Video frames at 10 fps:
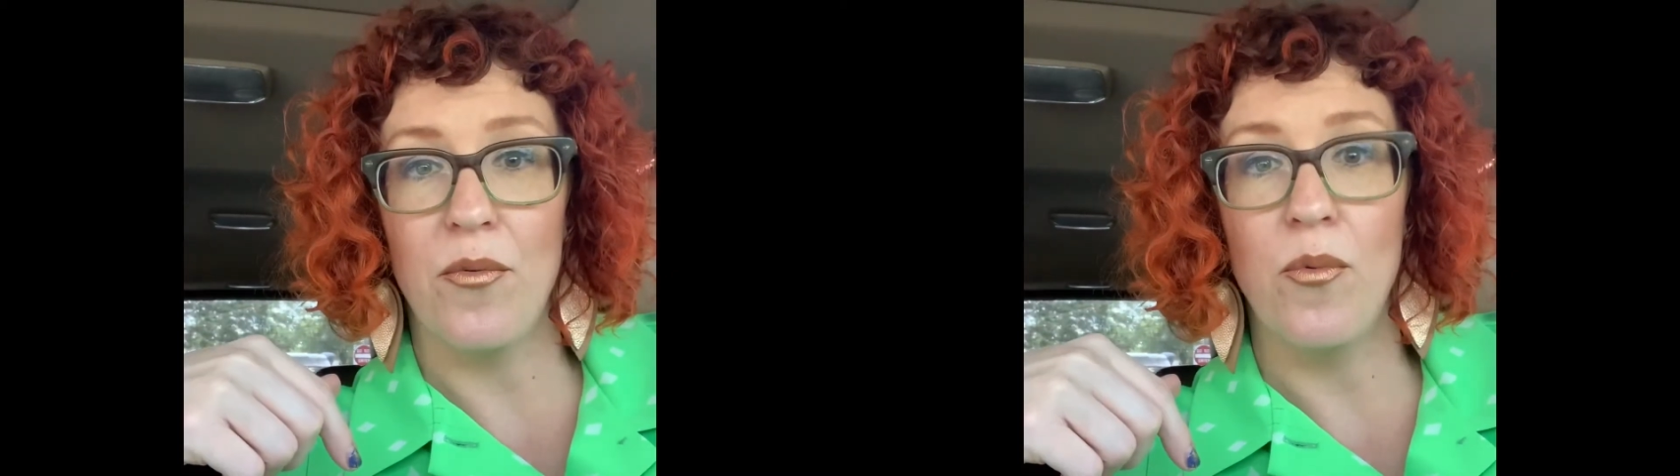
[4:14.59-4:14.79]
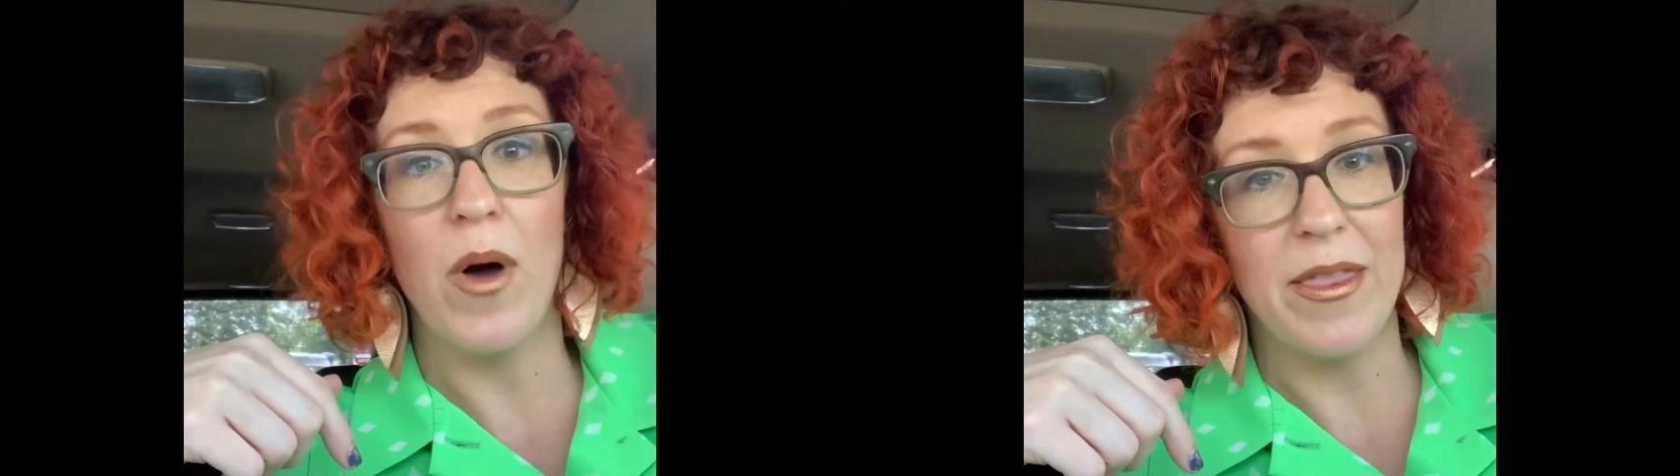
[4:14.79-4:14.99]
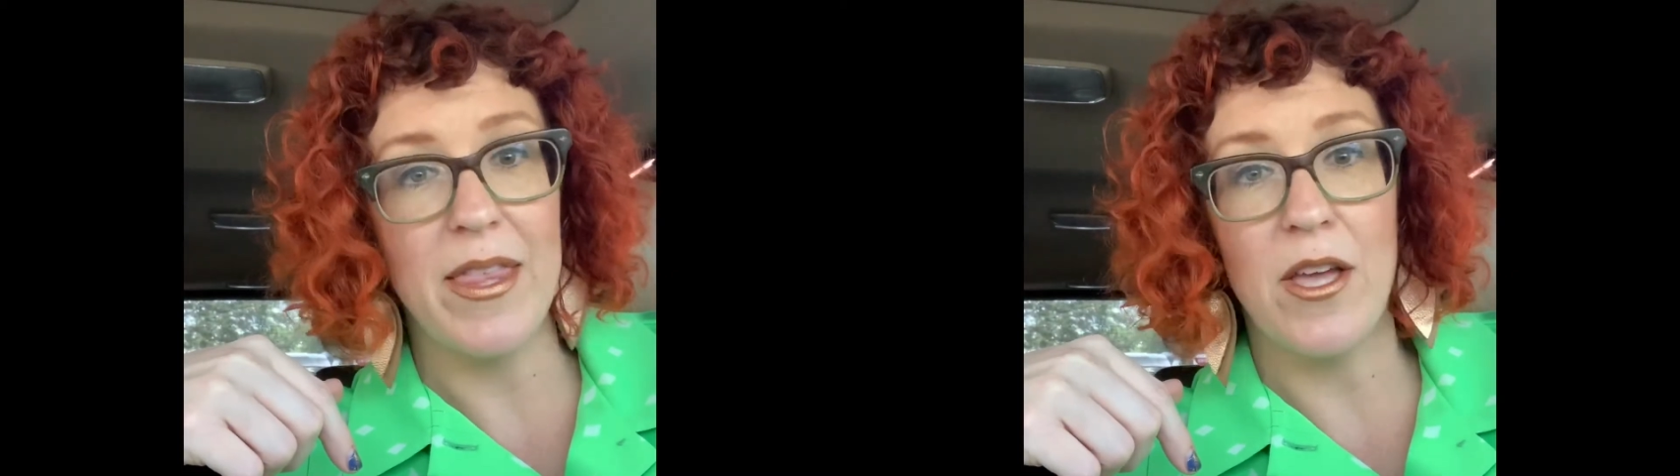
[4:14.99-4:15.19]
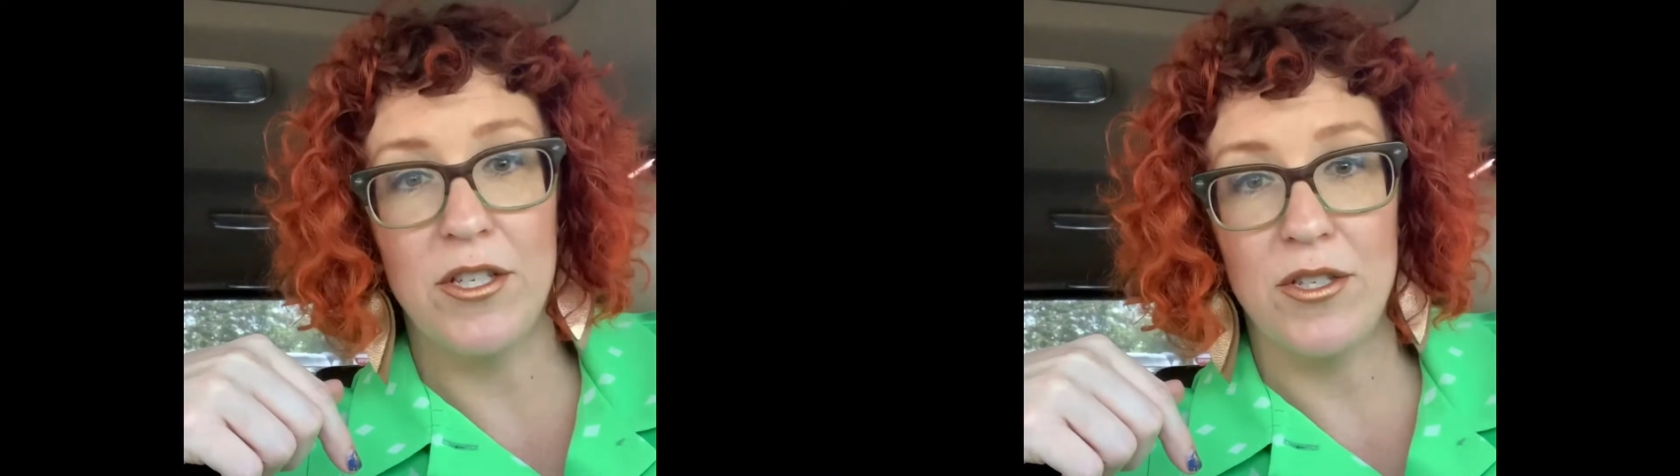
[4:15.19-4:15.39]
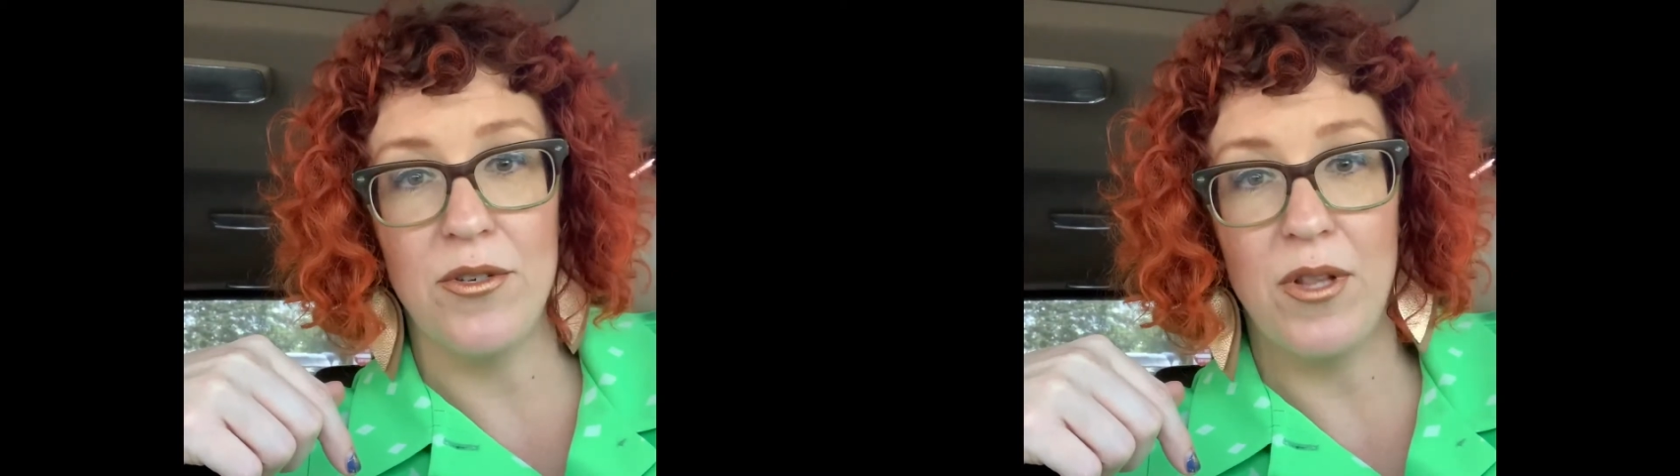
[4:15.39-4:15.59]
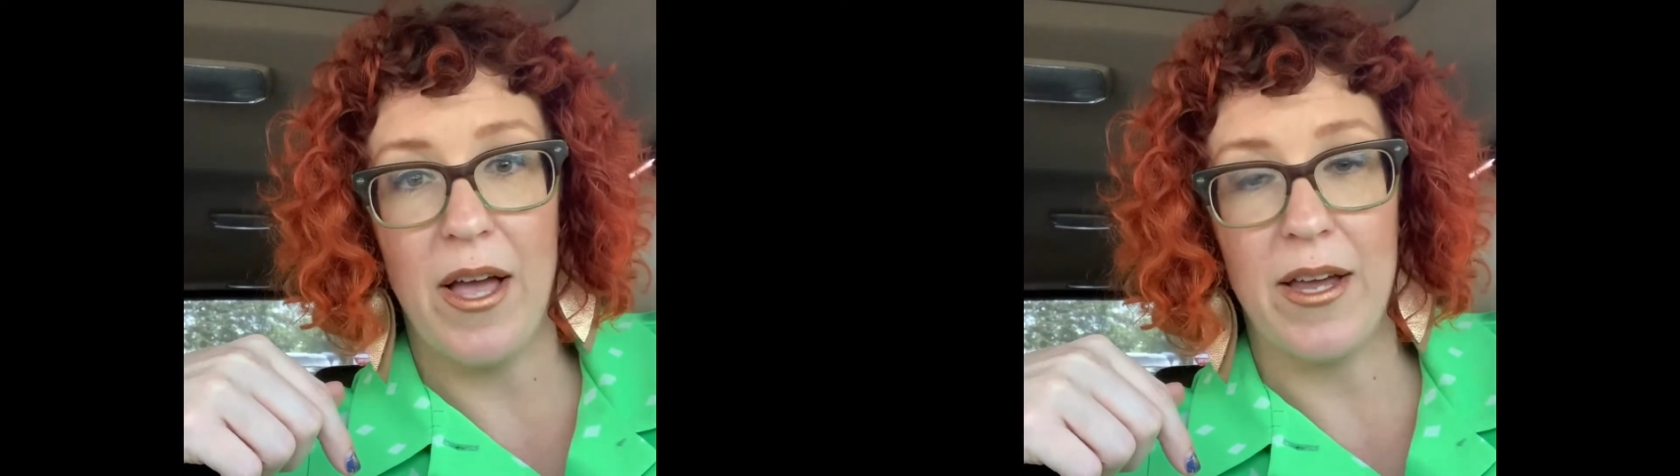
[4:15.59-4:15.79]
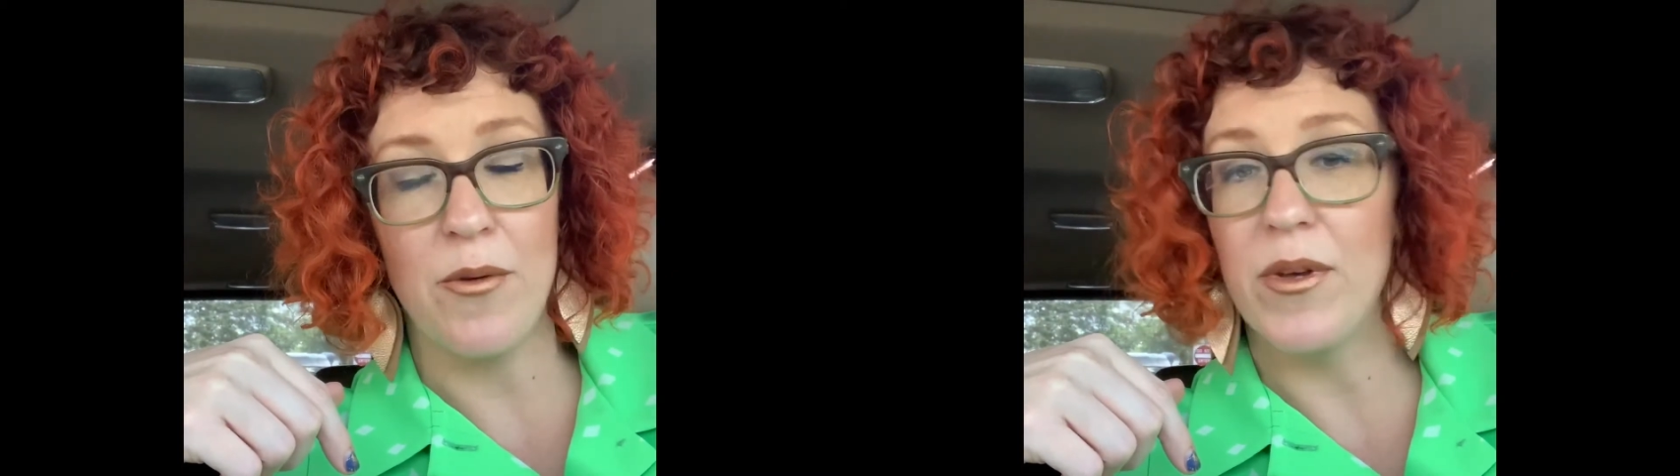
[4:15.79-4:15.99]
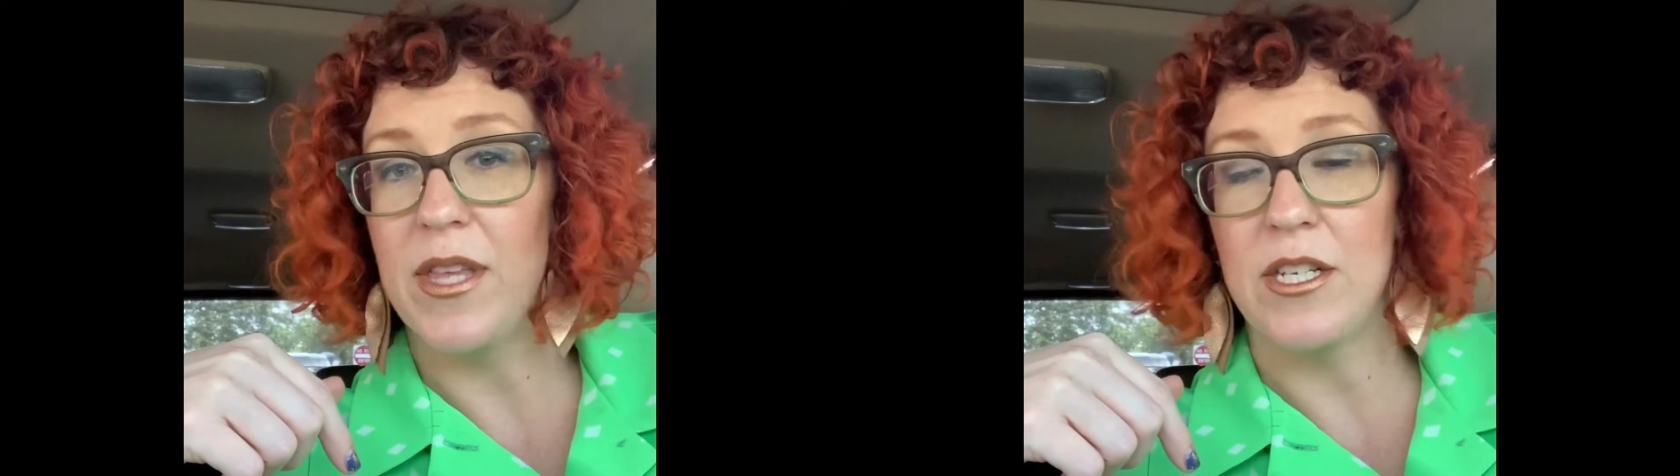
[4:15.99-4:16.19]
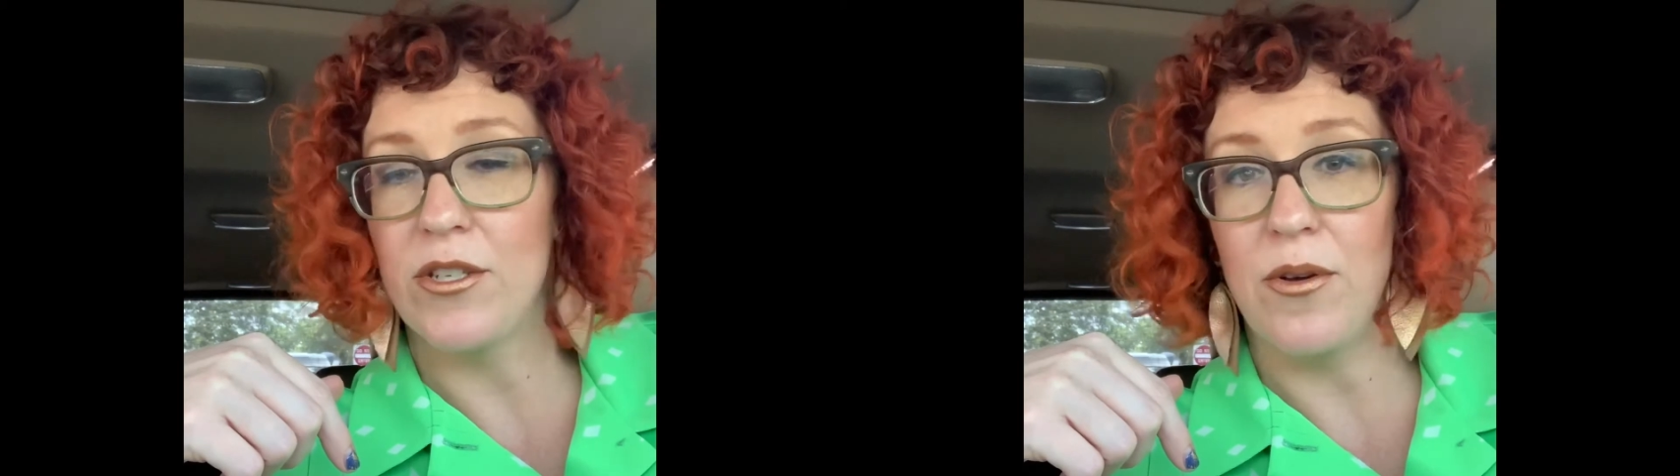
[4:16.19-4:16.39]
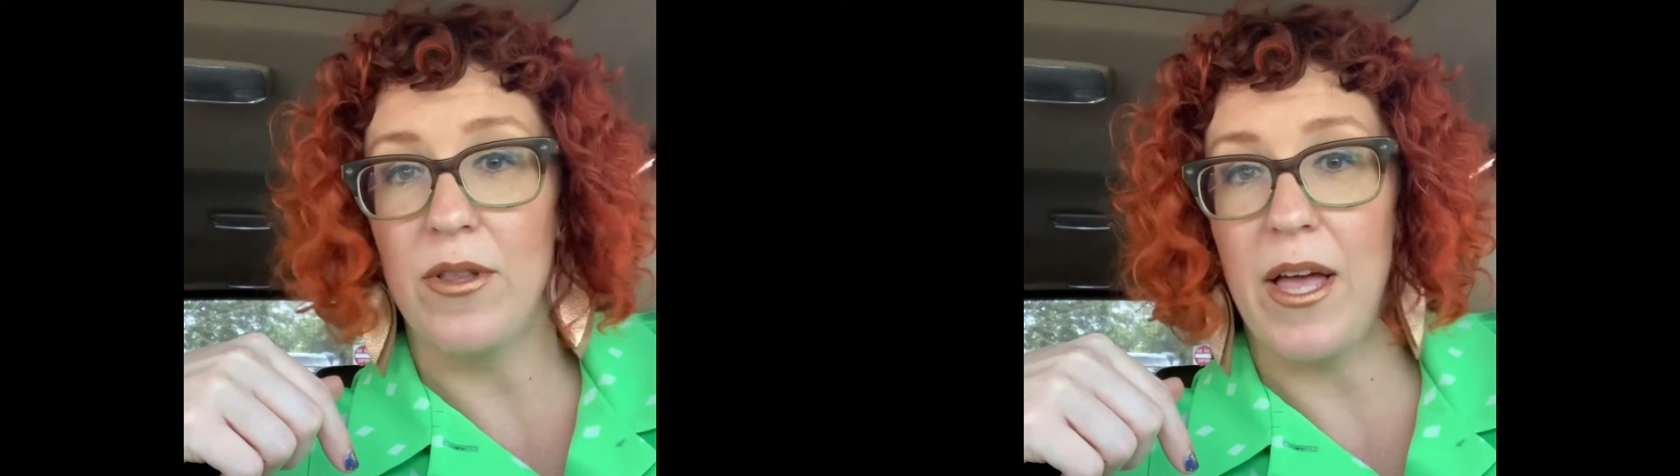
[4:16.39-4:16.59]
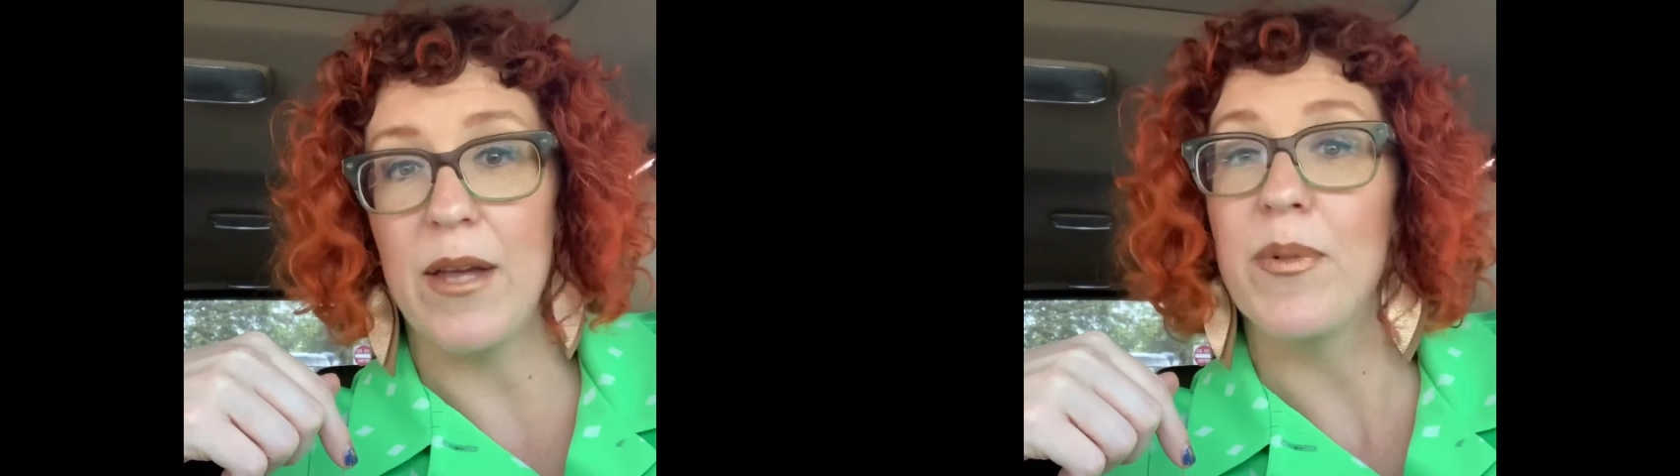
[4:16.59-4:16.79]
what they do like and what they don't like,